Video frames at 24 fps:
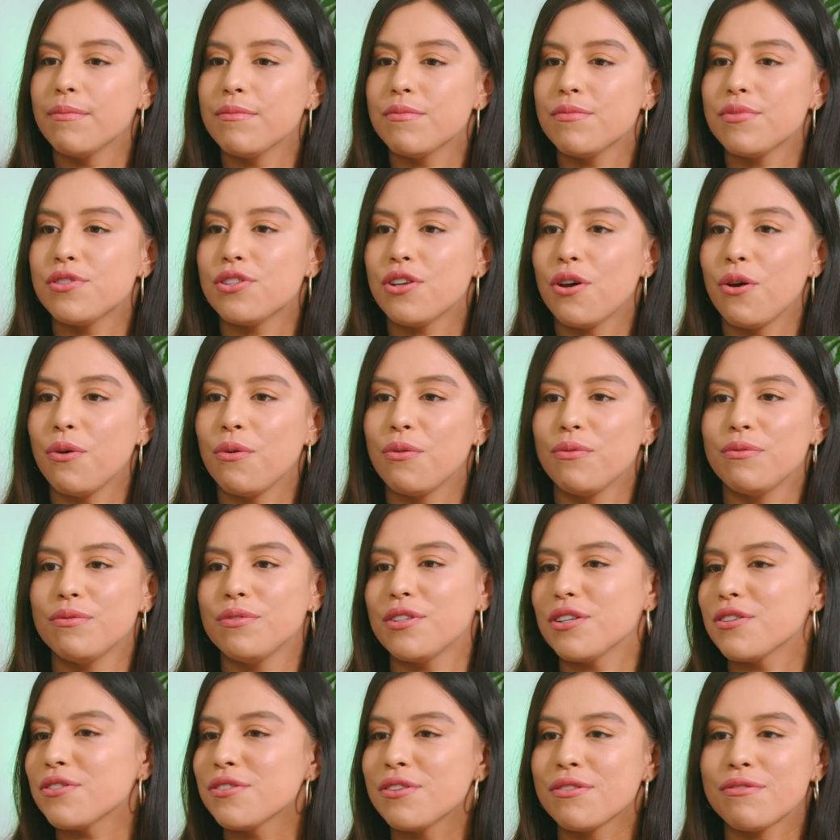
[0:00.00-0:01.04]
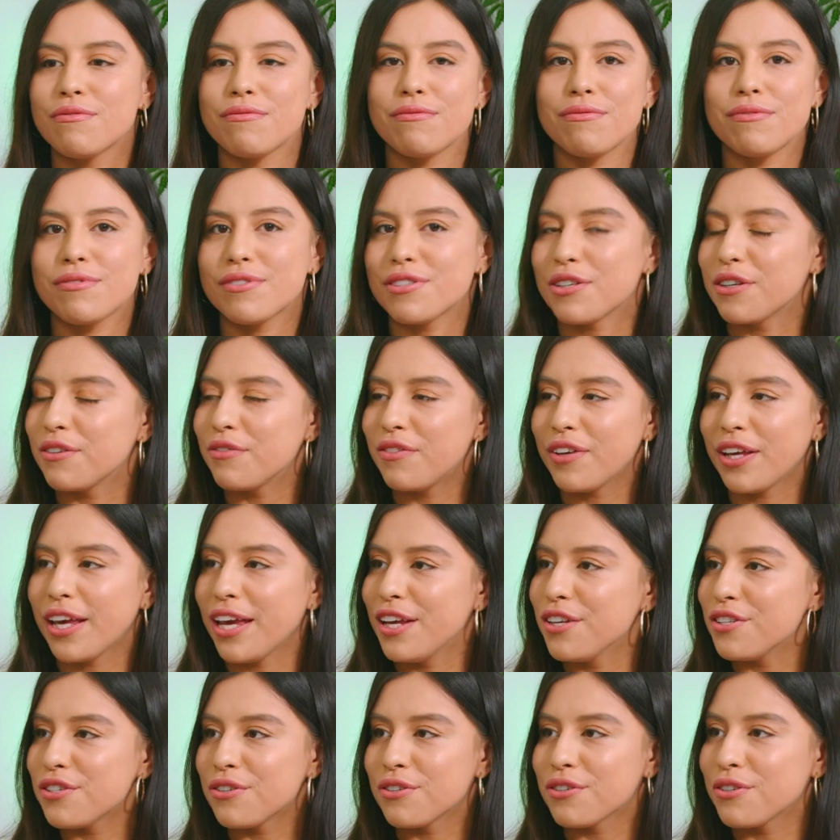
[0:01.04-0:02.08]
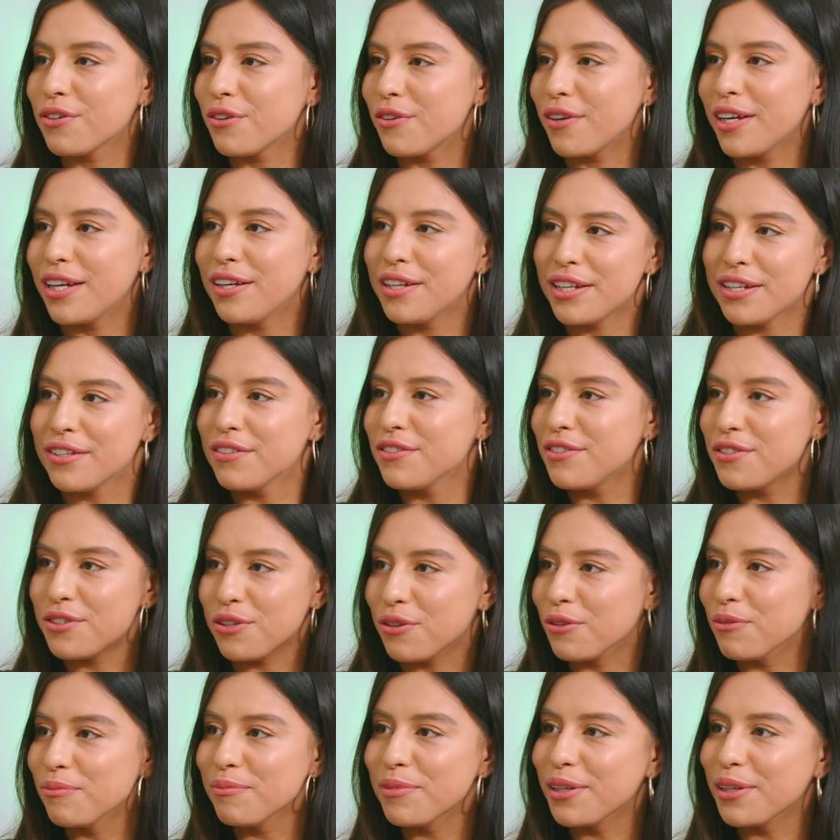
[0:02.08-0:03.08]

So there's no certification or degree in Zoom.